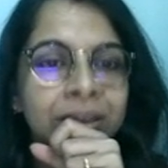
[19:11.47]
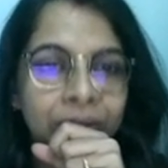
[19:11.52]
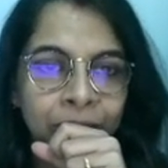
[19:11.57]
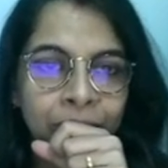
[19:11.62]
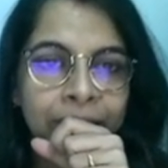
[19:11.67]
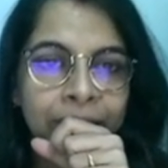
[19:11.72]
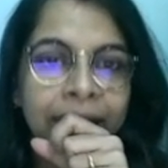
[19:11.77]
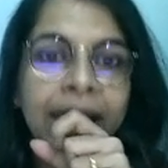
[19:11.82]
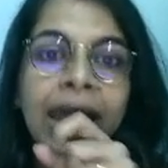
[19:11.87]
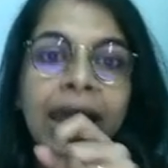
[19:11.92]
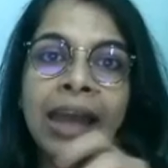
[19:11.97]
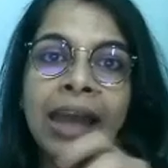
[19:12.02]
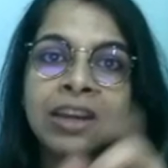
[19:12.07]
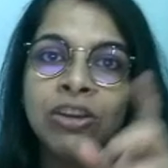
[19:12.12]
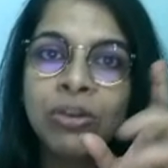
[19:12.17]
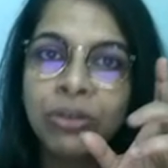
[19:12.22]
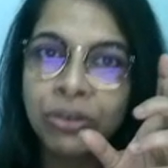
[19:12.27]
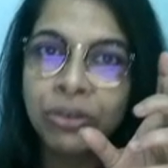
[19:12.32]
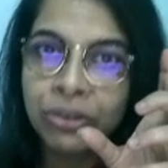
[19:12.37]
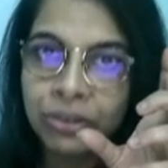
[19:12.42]
Okay, and
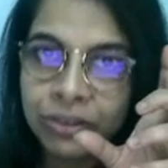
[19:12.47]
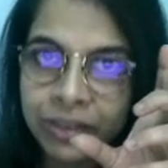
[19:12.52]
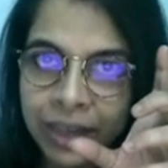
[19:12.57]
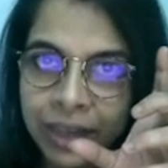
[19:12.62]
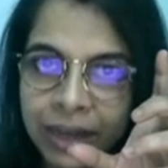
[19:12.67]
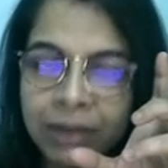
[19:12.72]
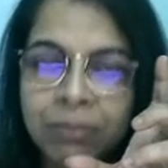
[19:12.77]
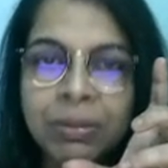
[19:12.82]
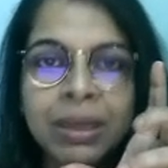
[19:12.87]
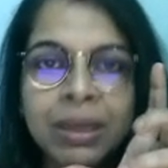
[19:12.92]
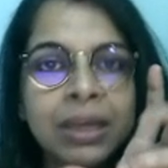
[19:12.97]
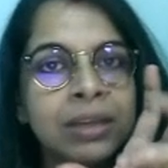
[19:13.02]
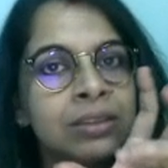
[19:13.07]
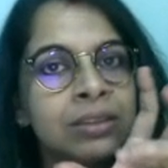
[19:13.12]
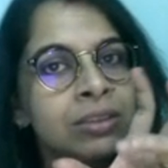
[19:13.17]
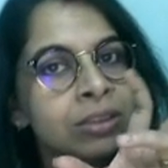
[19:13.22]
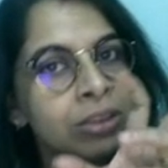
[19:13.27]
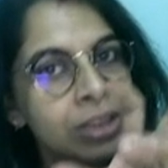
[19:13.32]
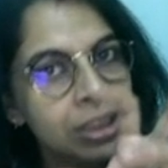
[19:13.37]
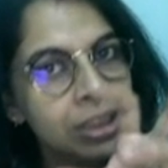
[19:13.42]
you're going to send me a
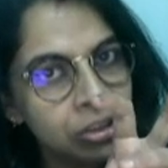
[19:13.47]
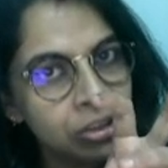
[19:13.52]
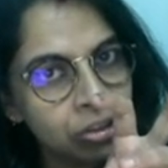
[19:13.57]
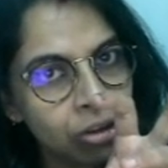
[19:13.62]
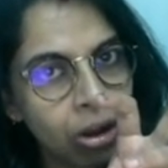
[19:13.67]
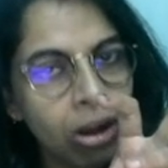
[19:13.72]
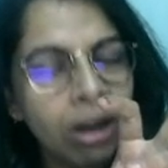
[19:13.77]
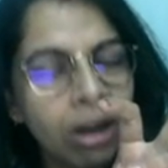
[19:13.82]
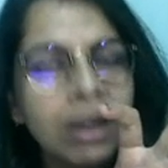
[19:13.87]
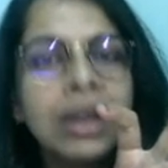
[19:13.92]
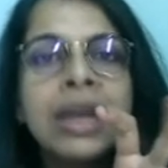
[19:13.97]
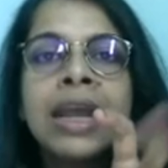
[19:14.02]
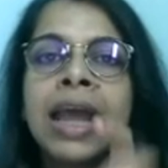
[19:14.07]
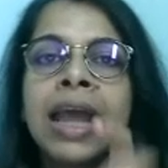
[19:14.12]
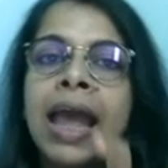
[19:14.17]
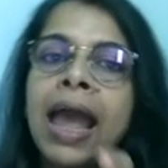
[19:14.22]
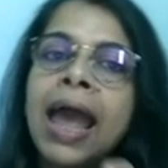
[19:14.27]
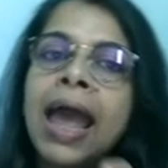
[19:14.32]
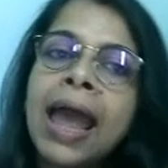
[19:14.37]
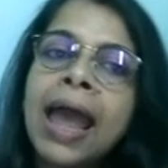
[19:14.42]
screenshot,
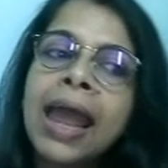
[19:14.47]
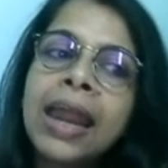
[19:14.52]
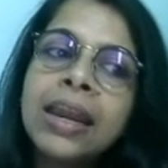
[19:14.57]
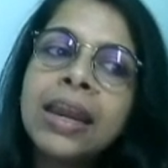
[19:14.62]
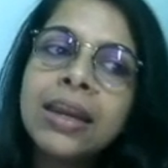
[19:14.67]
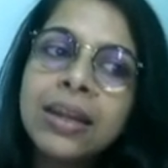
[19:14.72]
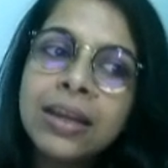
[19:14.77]
and